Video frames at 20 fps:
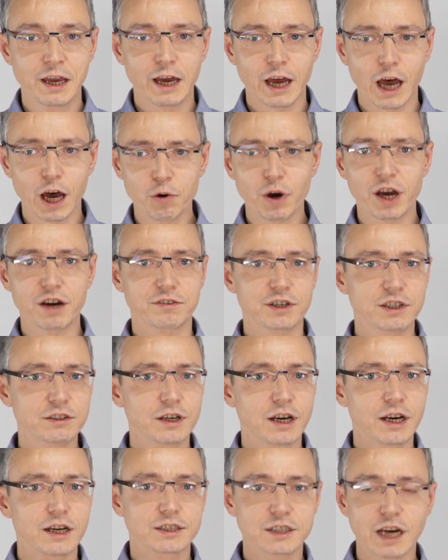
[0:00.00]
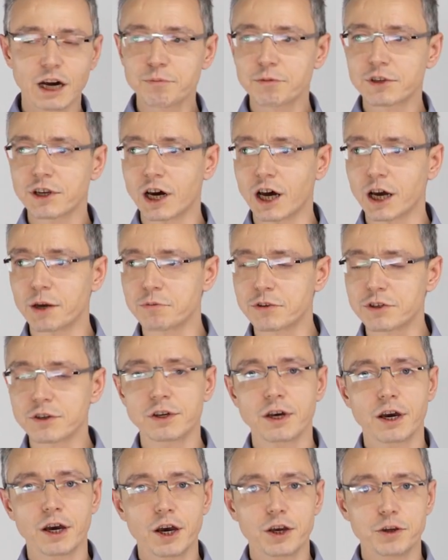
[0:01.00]
However, sometimes
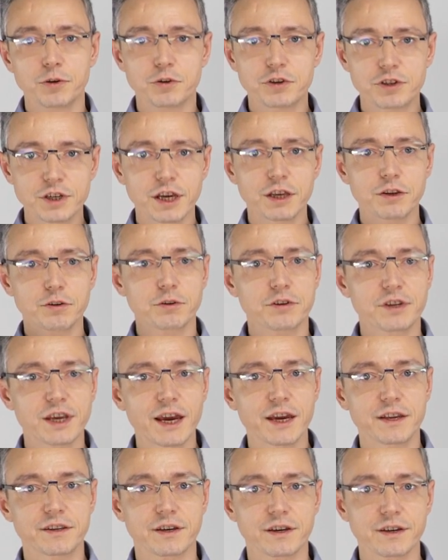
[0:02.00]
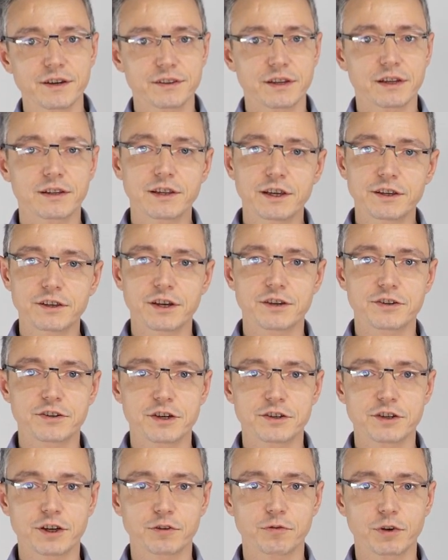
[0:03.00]
you see in your data that linkage
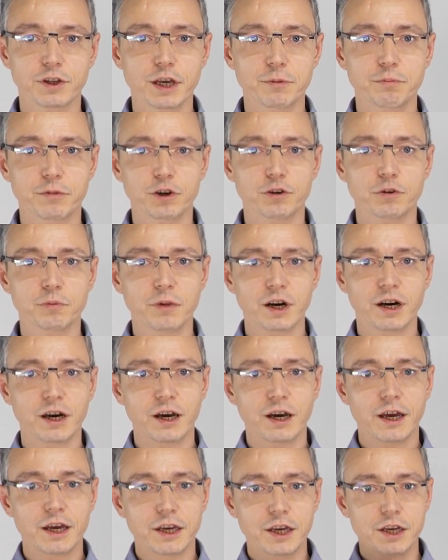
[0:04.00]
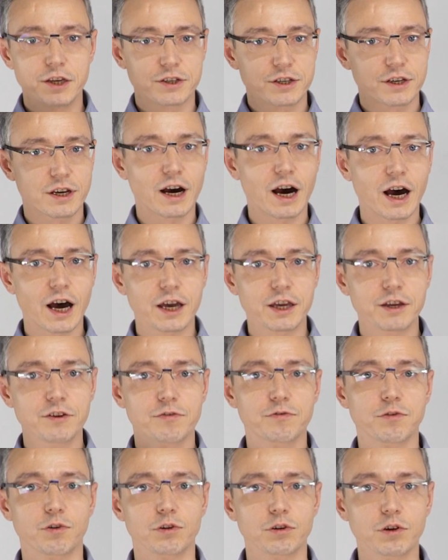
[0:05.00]
disequilibrium is high
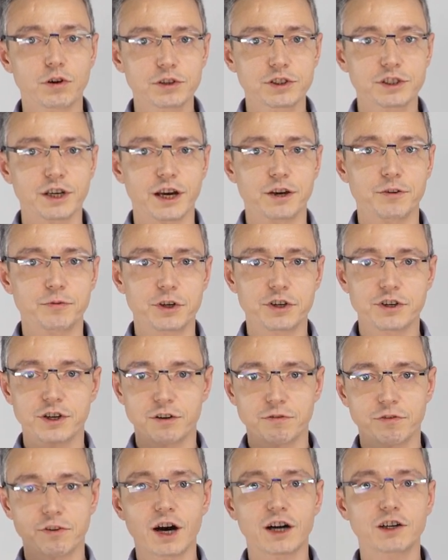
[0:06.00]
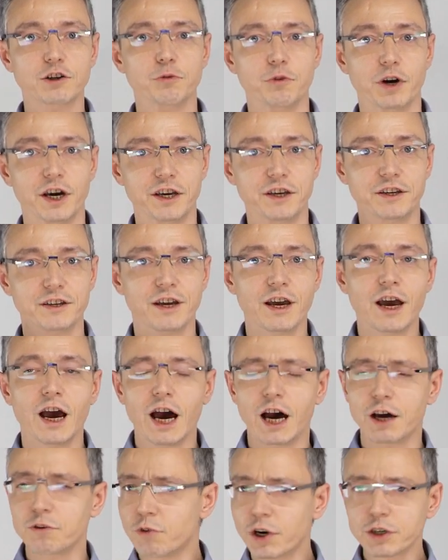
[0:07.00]
for loci which are far away.
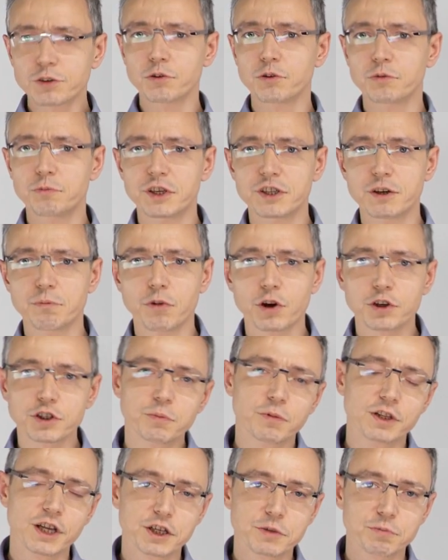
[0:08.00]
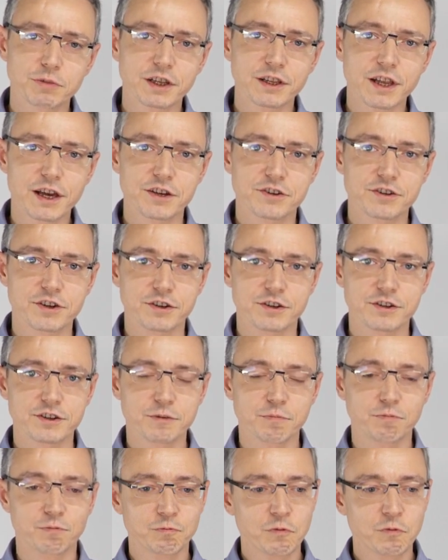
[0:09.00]
And what could be the possible explanations?